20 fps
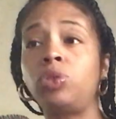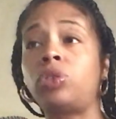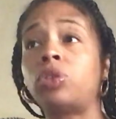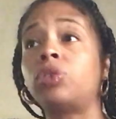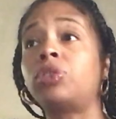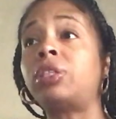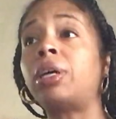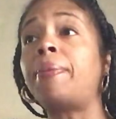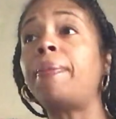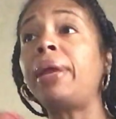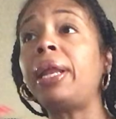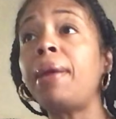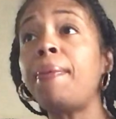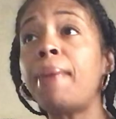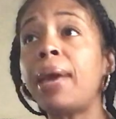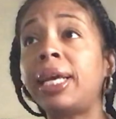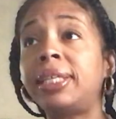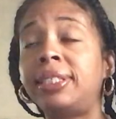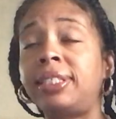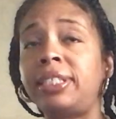So somebody
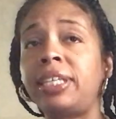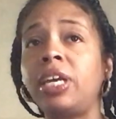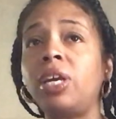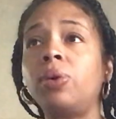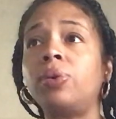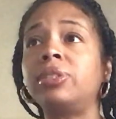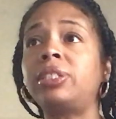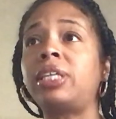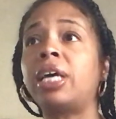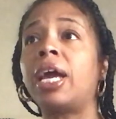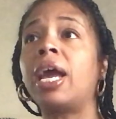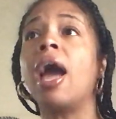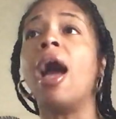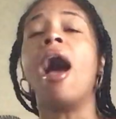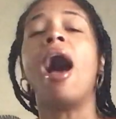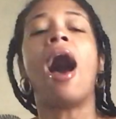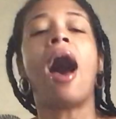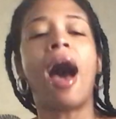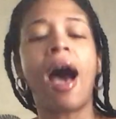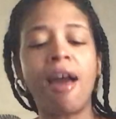may see you and say,
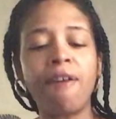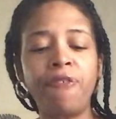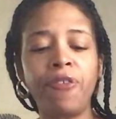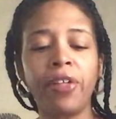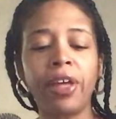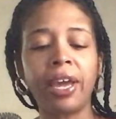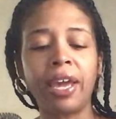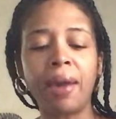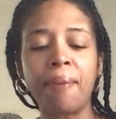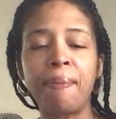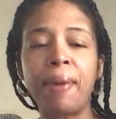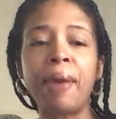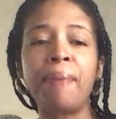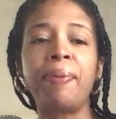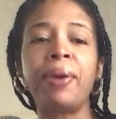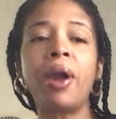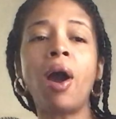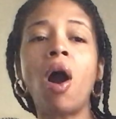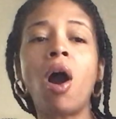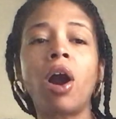I feel like it may
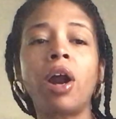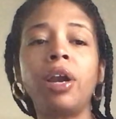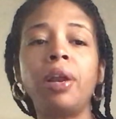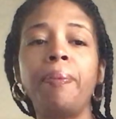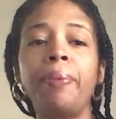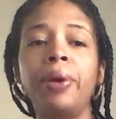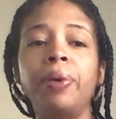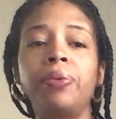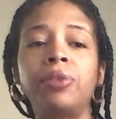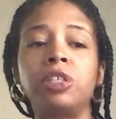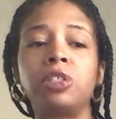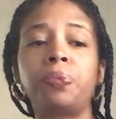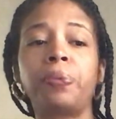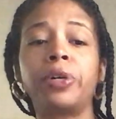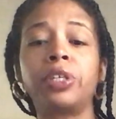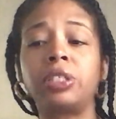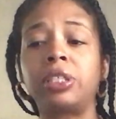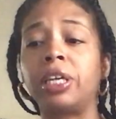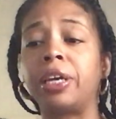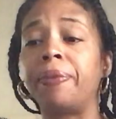be hard to be with this
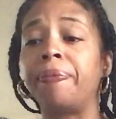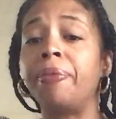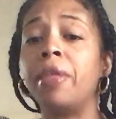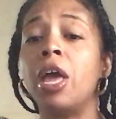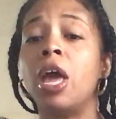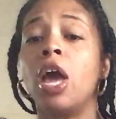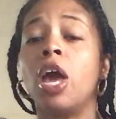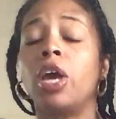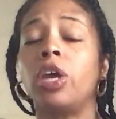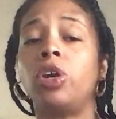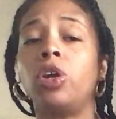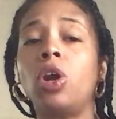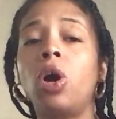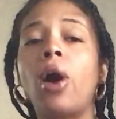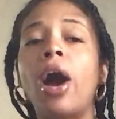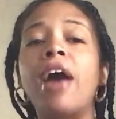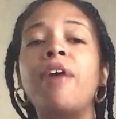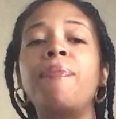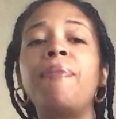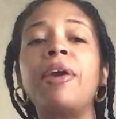person. You
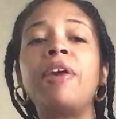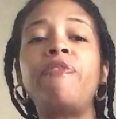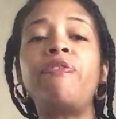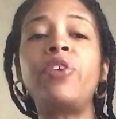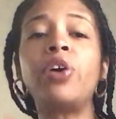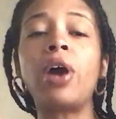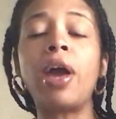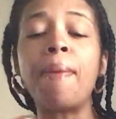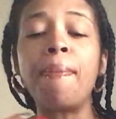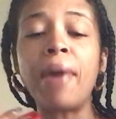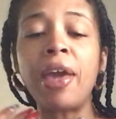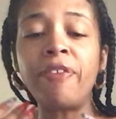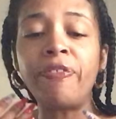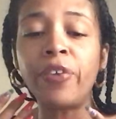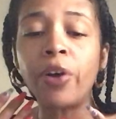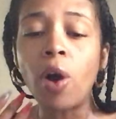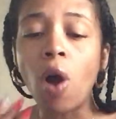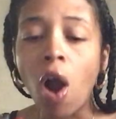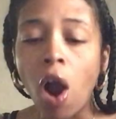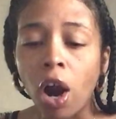know, it may
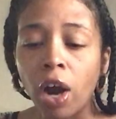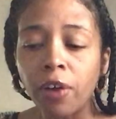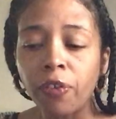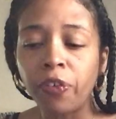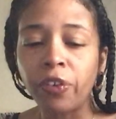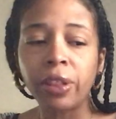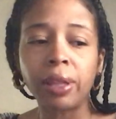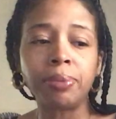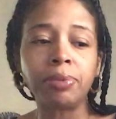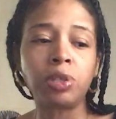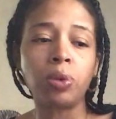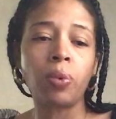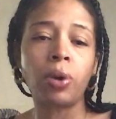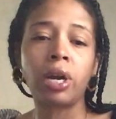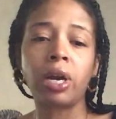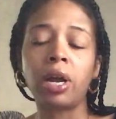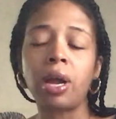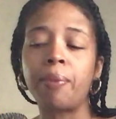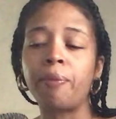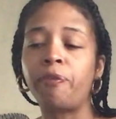feel hard for them to
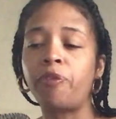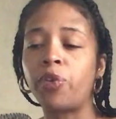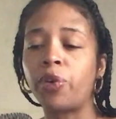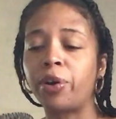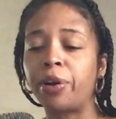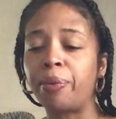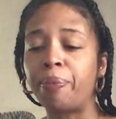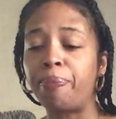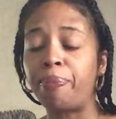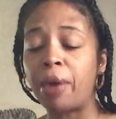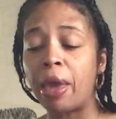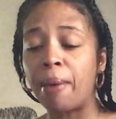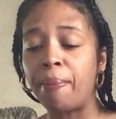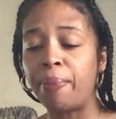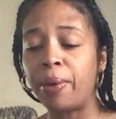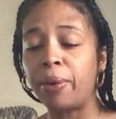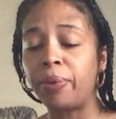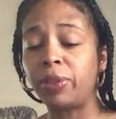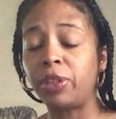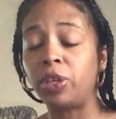want to come forward and
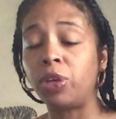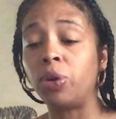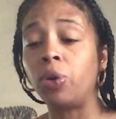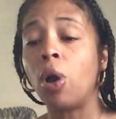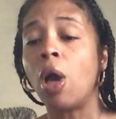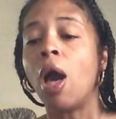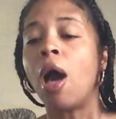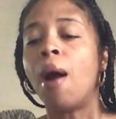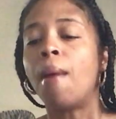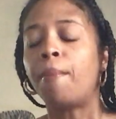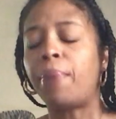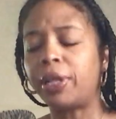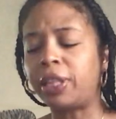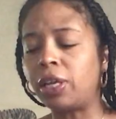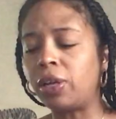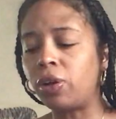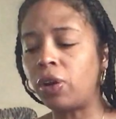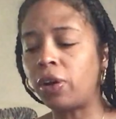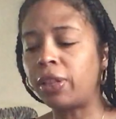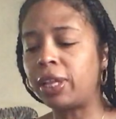be with you, but
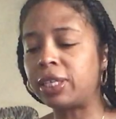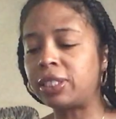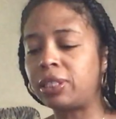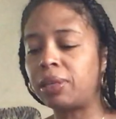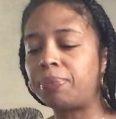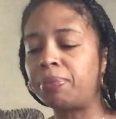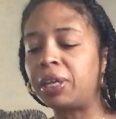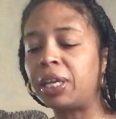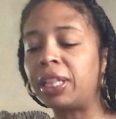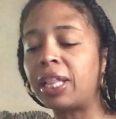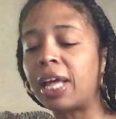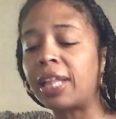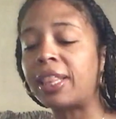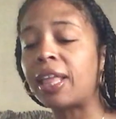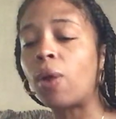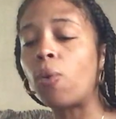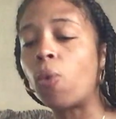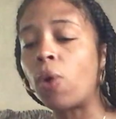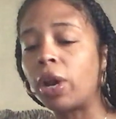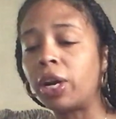they know that's something that
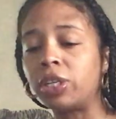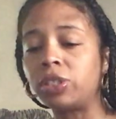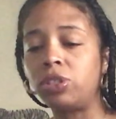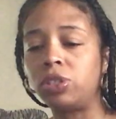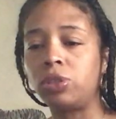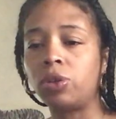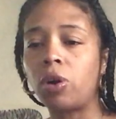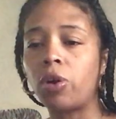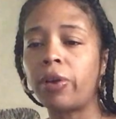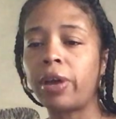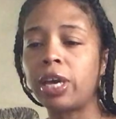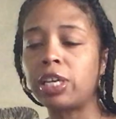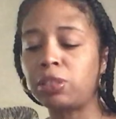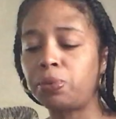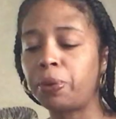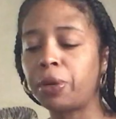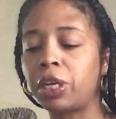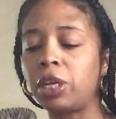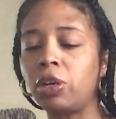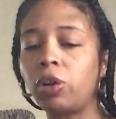they want to do. Okay,
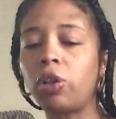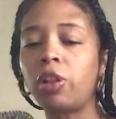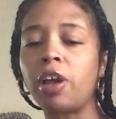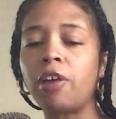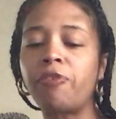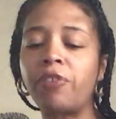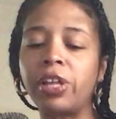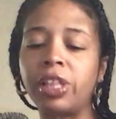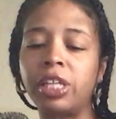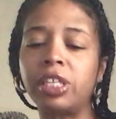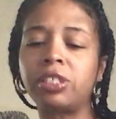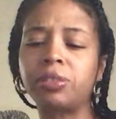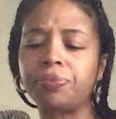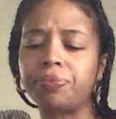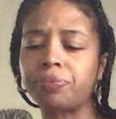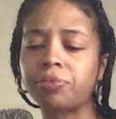Spirit, can you clarify this?